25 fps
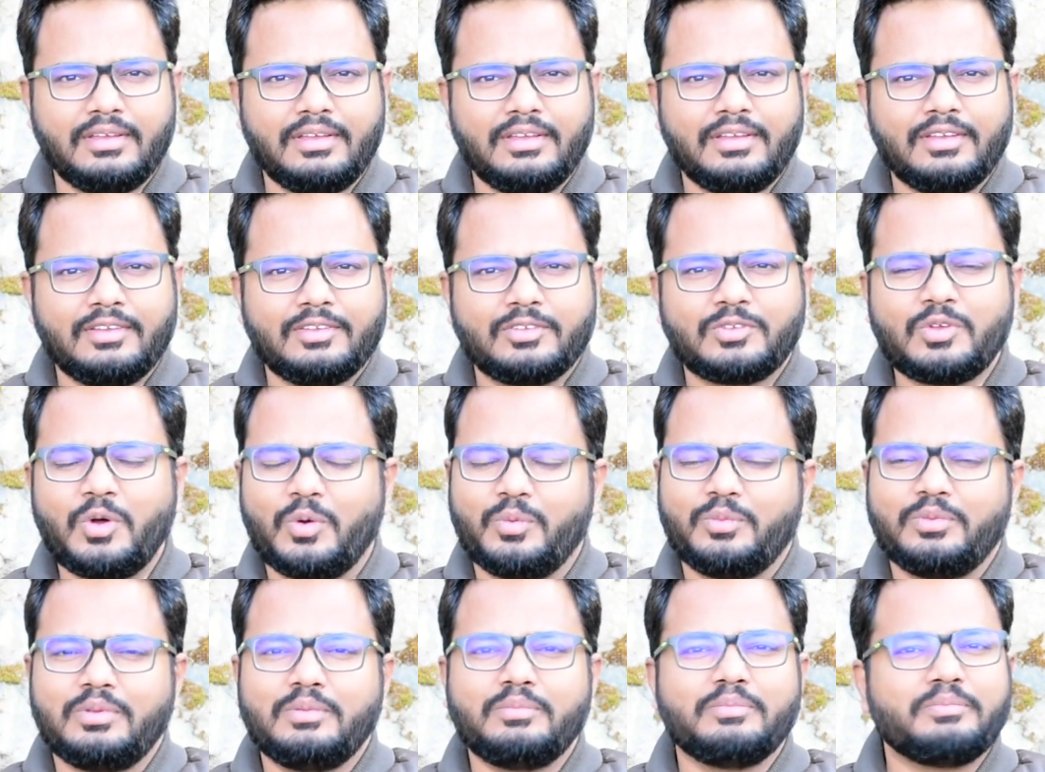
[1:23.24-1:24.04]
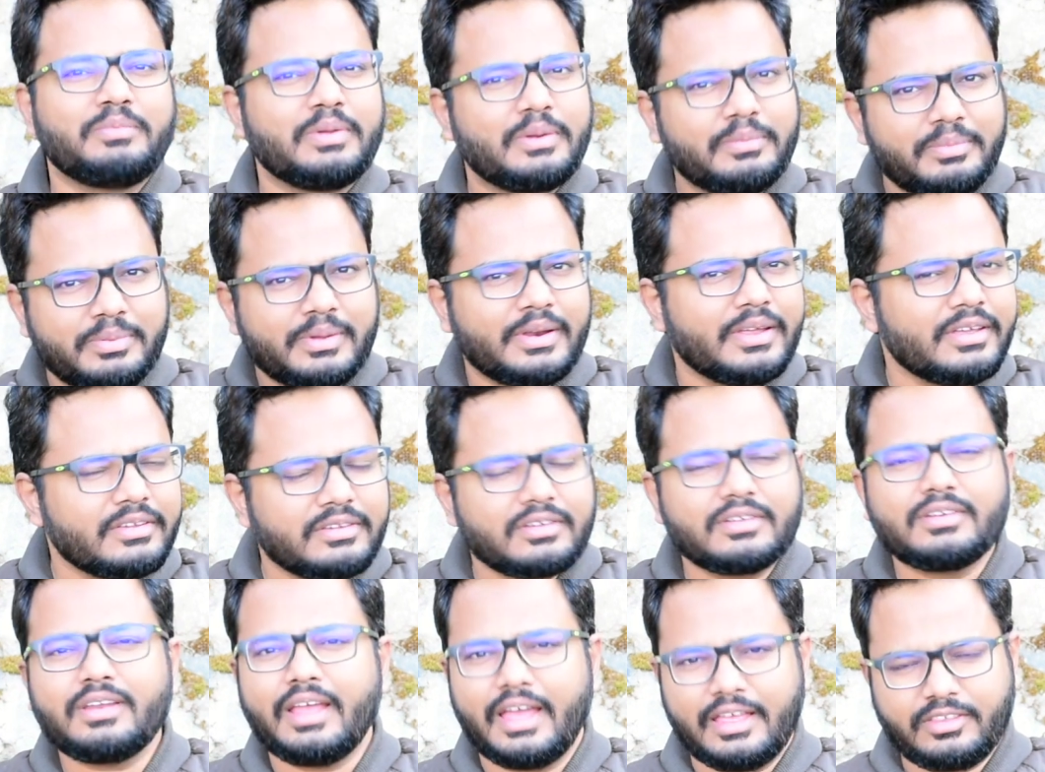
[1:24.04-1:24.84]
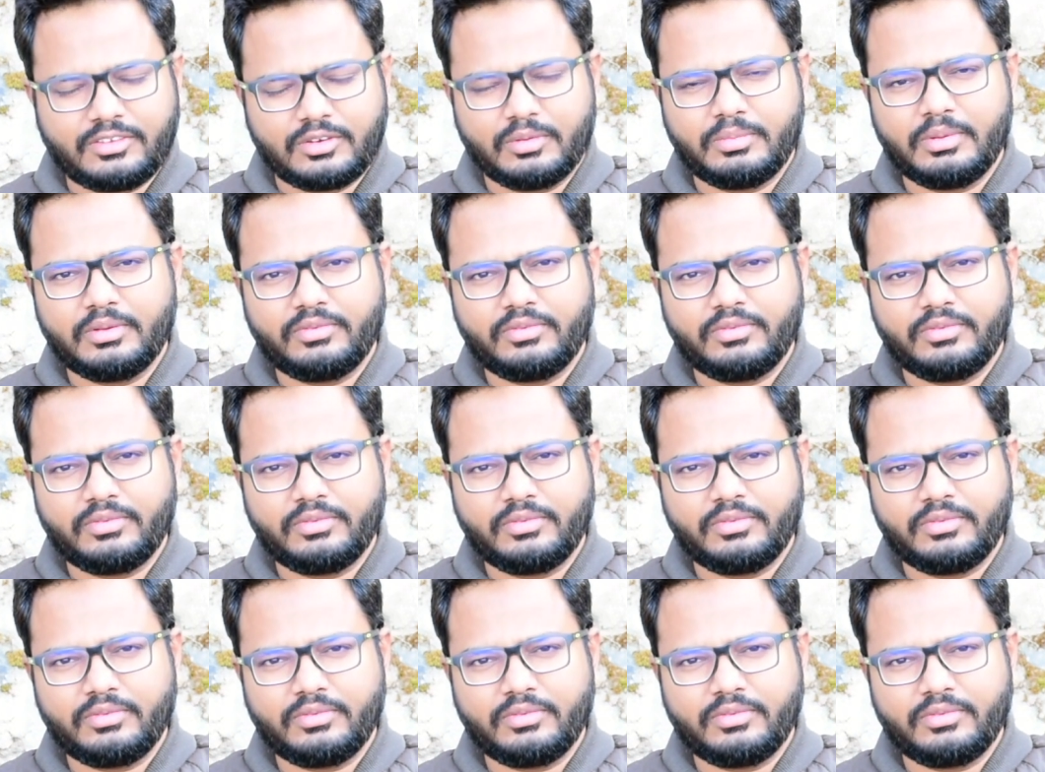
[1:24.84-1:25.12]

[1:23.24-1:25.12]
So preparation has to be